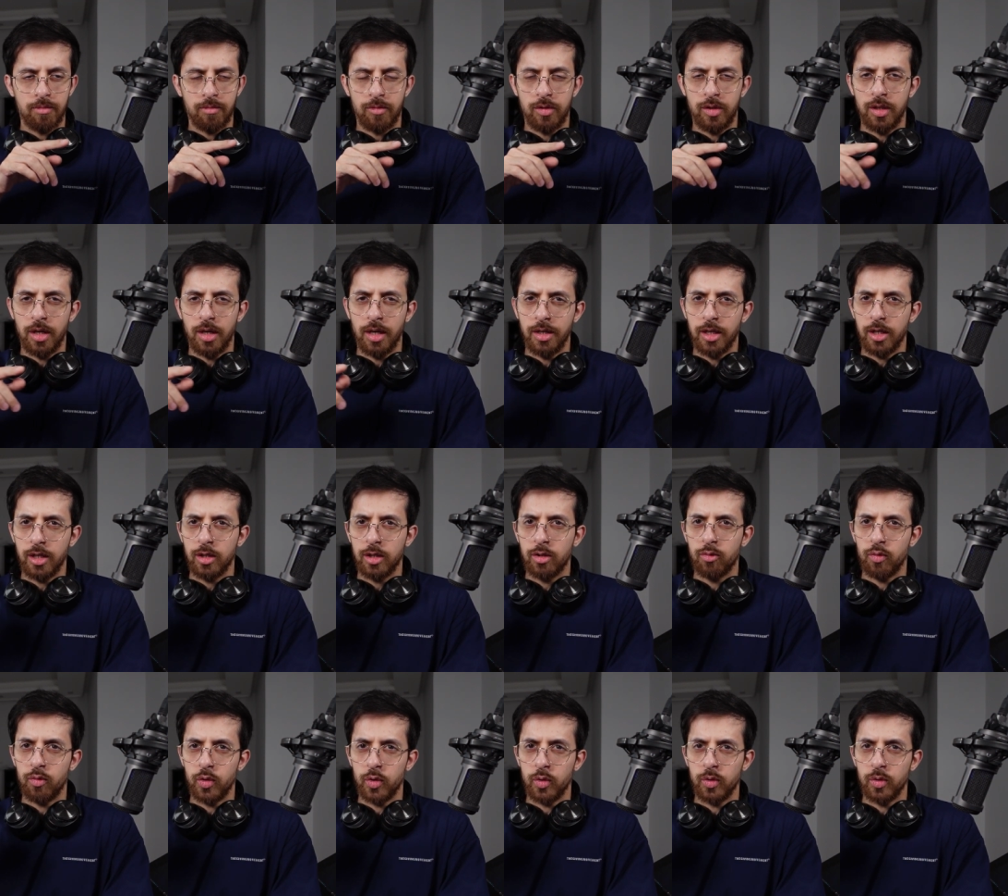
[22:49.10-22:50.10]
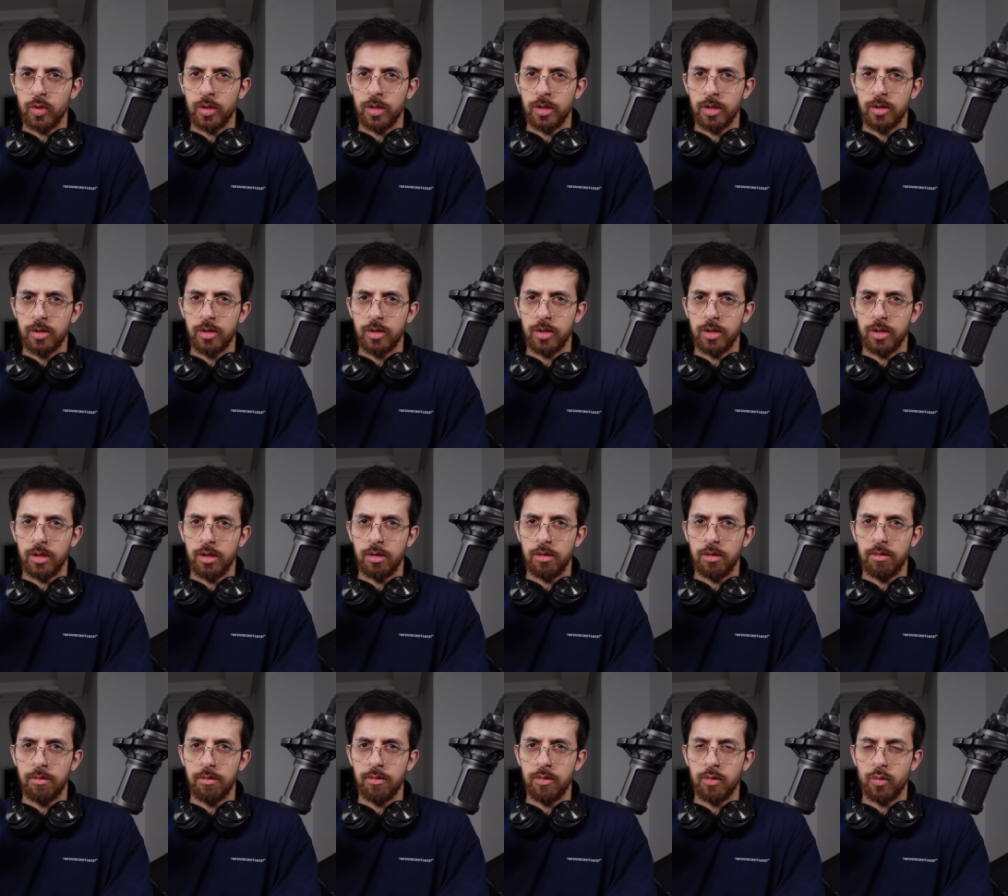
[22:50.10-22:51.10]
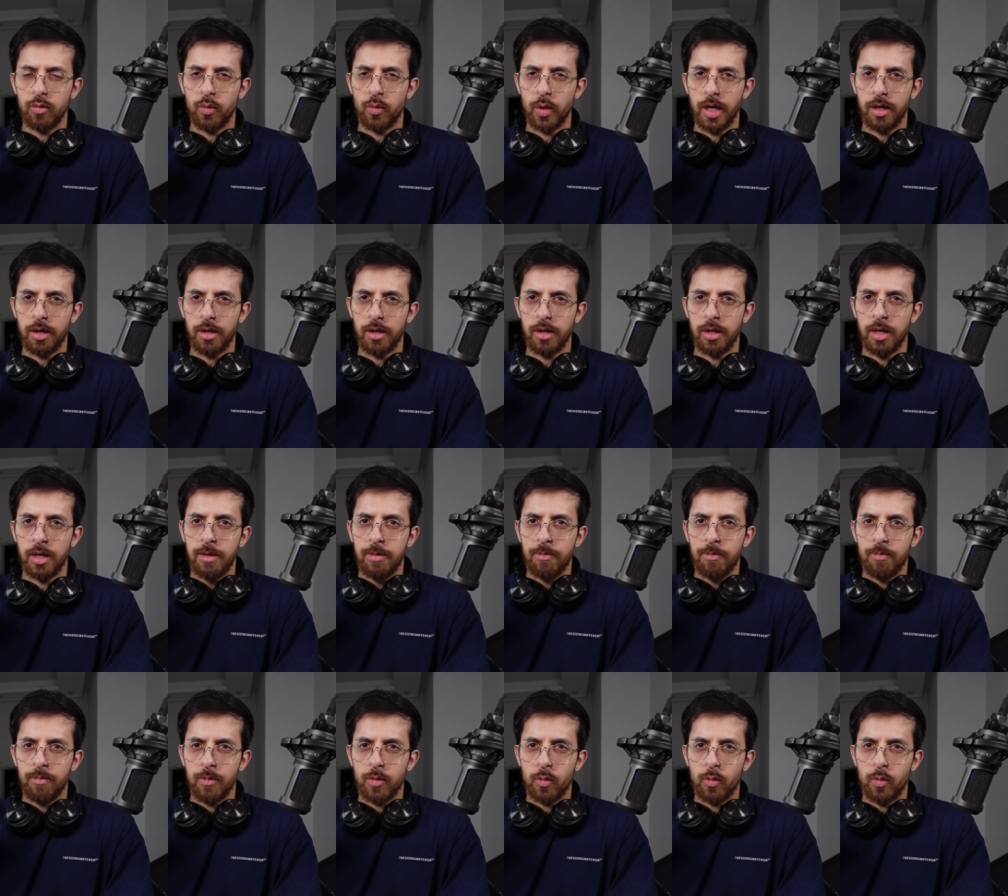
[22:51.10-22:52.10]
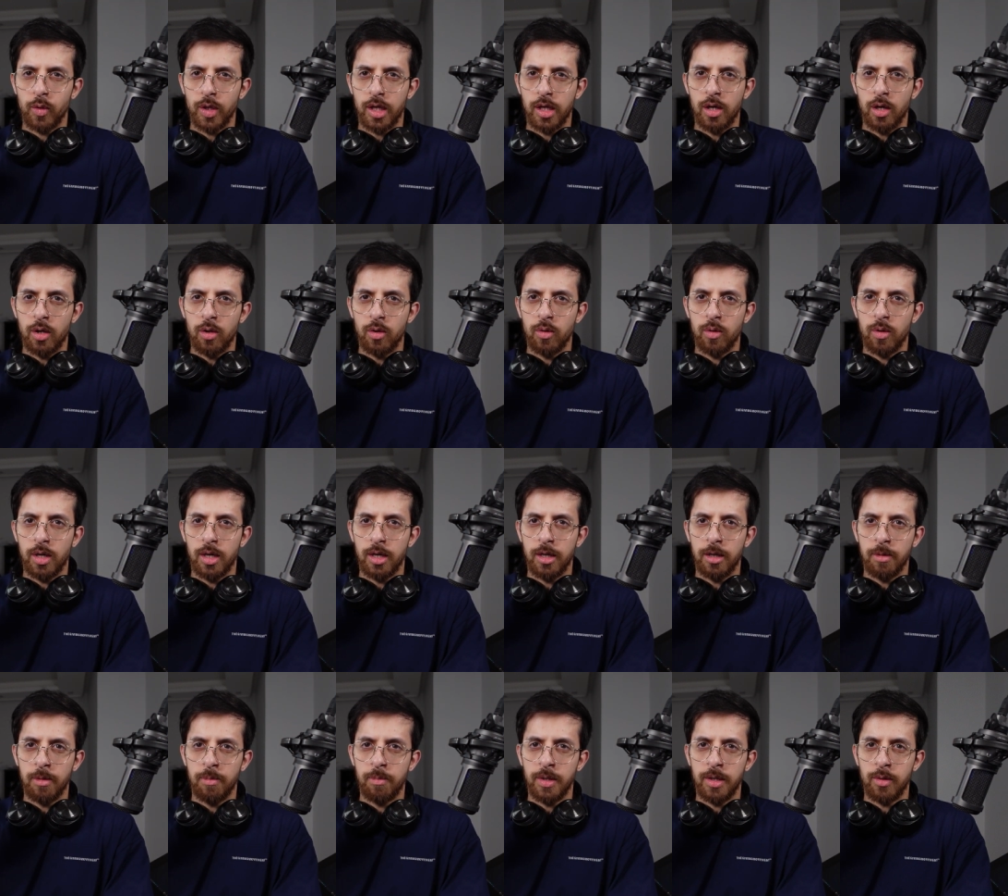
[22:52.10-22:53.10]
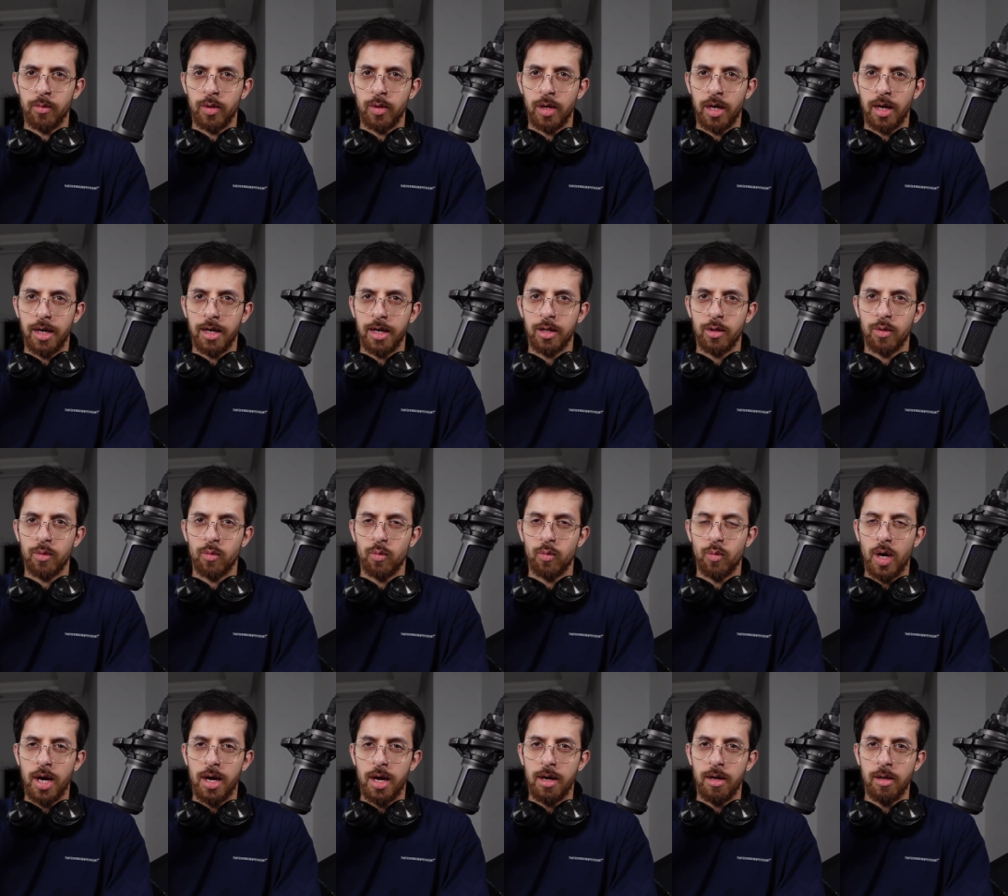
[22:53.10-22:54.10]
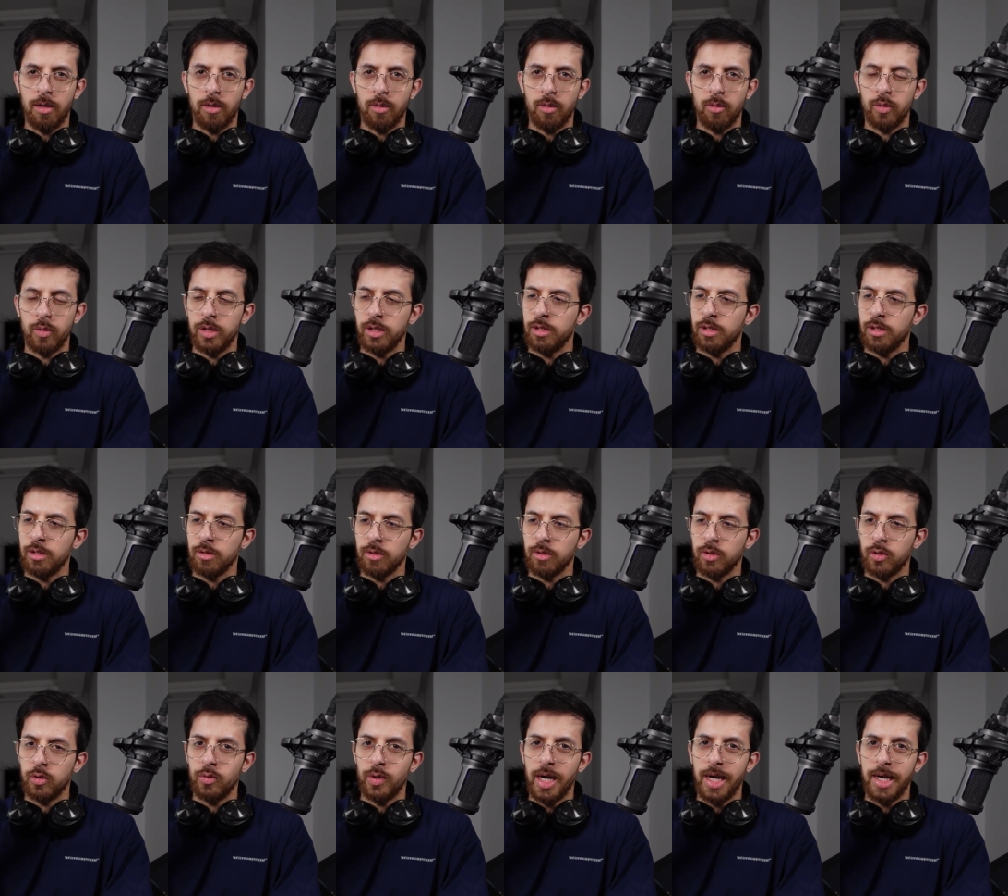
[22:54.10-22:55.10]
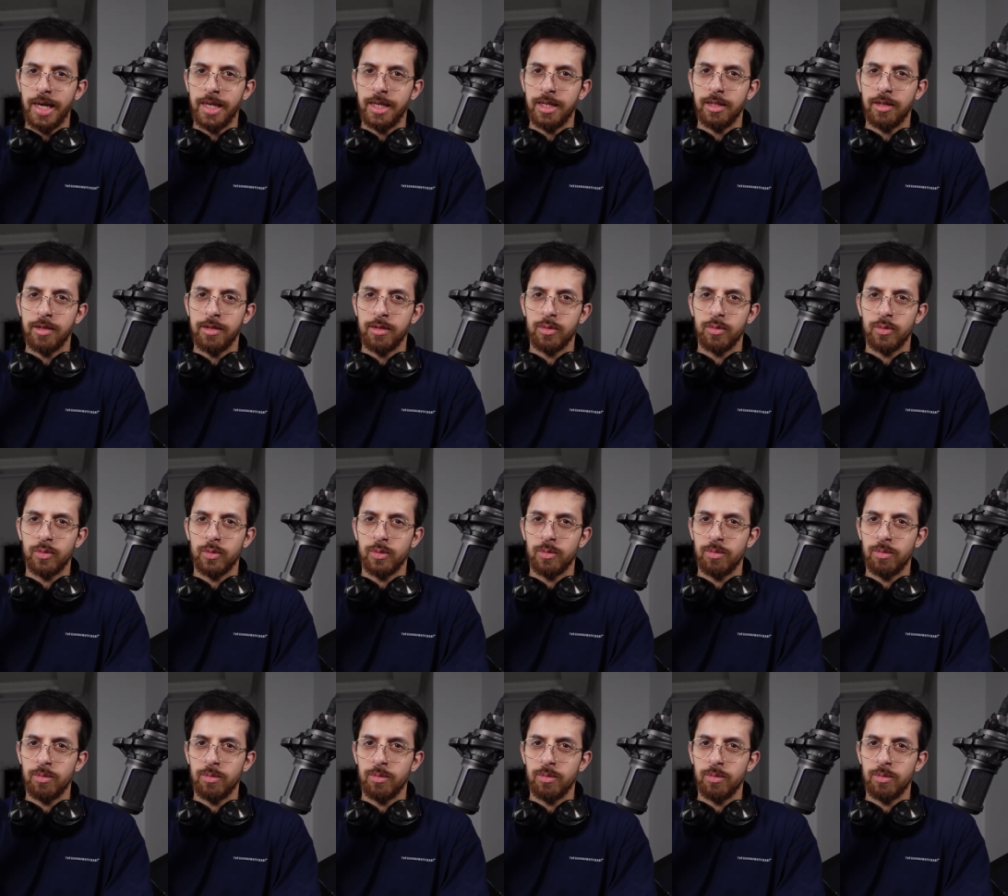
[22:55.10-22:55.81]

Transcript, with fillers: Dunning Kruger curve where we go up and we're like, wow, we're great.